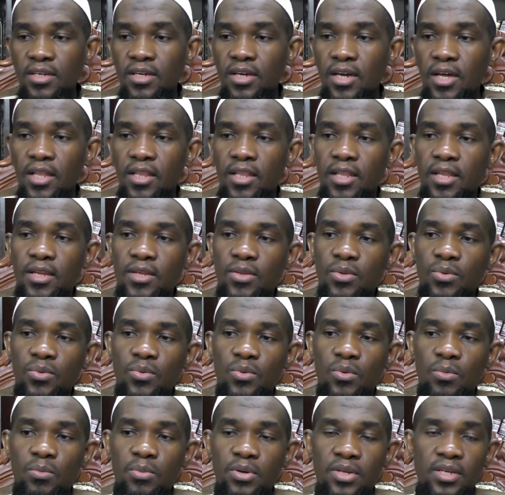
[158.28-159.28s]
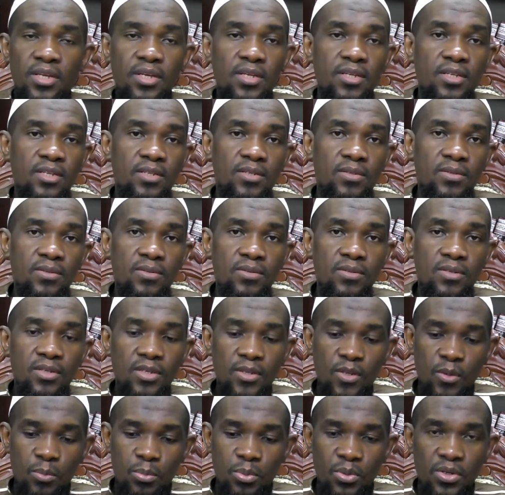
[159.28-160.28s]
and then you bring a needle,
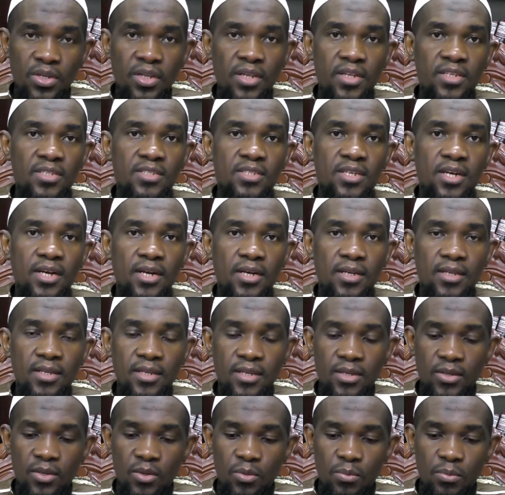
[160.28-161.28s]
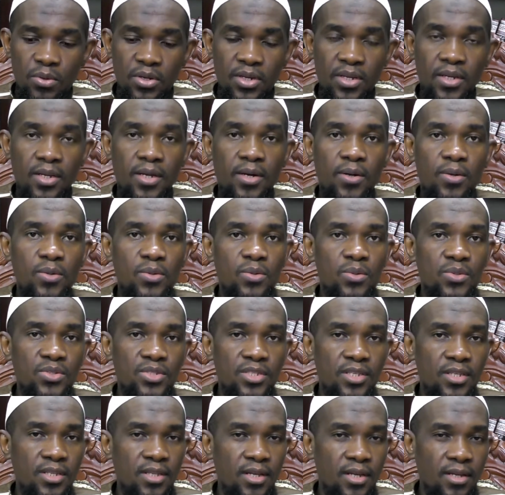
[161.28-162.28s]
you put it inside, you bring it out to
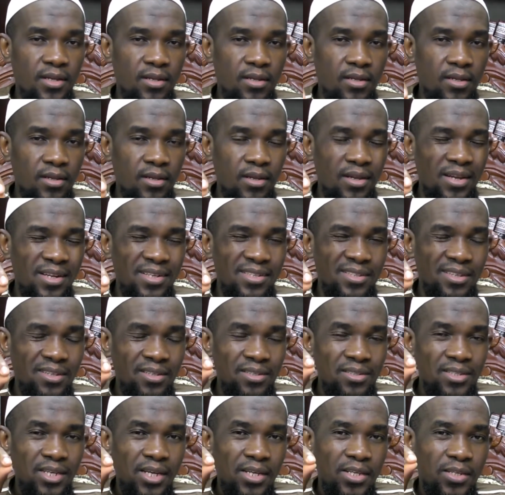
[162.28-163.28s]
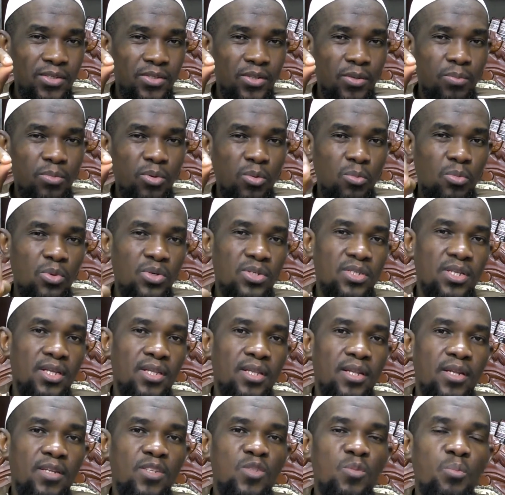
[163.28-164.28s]
see that little tiny drop of water
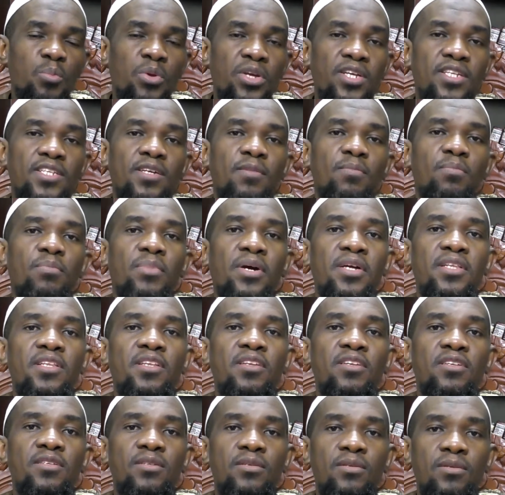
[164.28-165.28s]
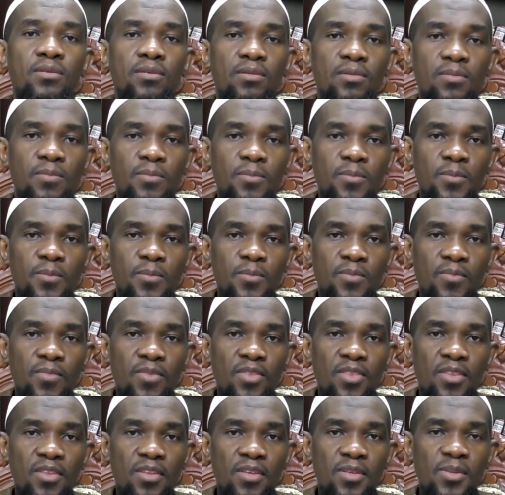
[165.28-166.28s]
that is picked up by the needle.
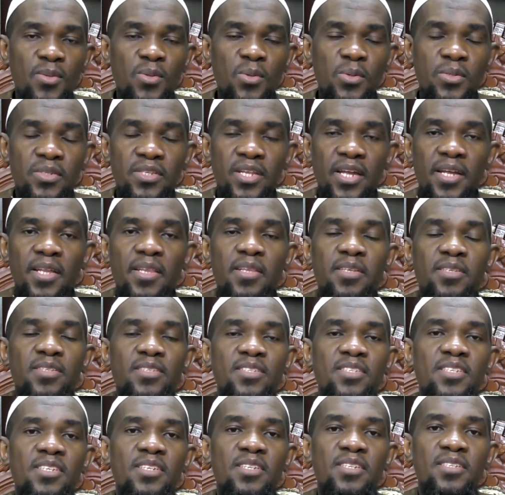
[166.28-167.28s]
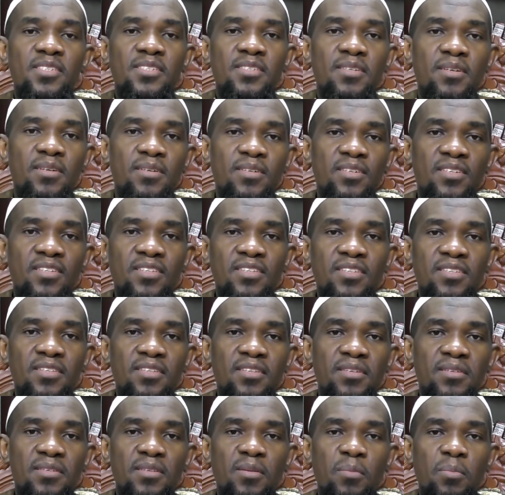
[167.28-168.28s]
So it's like the sea is the,
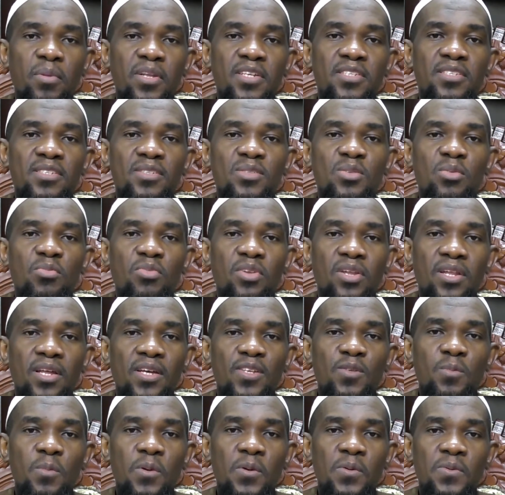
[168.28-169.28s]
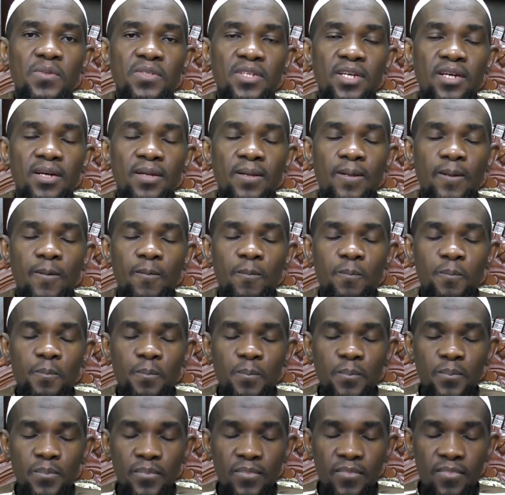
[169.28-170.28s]
the, the blessings of Allah subhanahu wa ta'ala
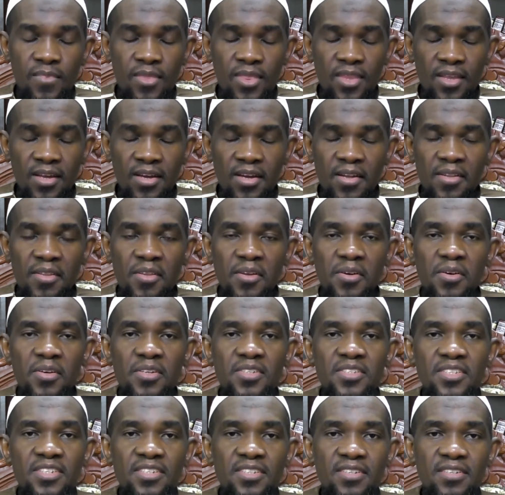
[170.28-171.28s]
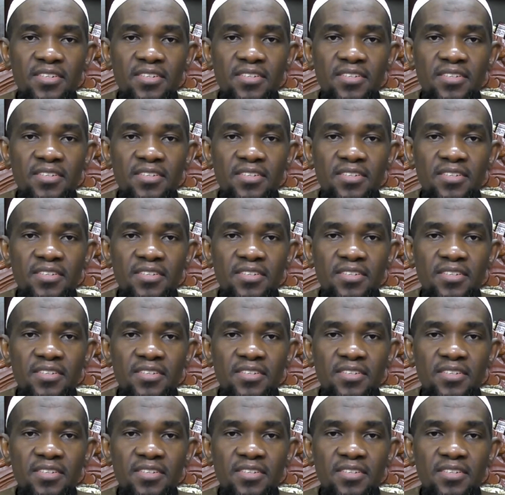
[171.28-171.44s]
and the rizq